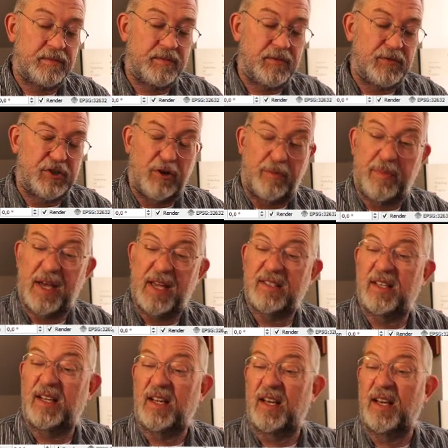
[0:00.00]
So
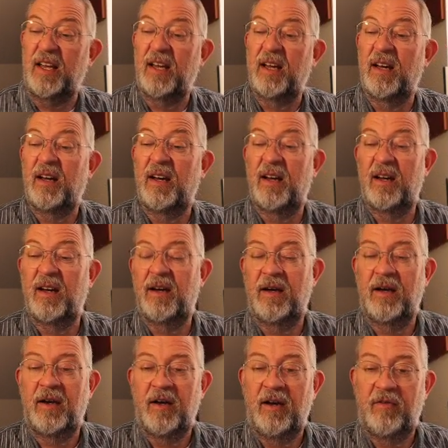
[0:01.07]
basically,
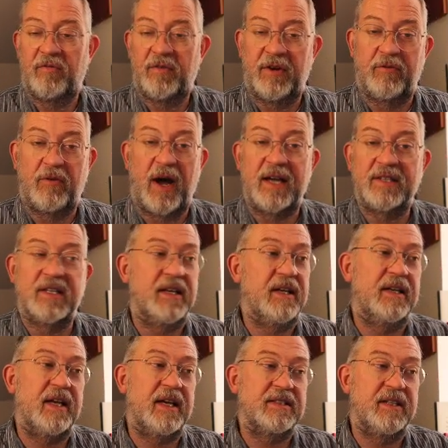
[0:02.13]
we're writing it
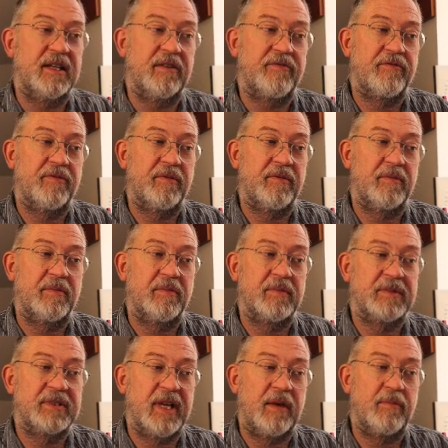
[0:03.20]
as if same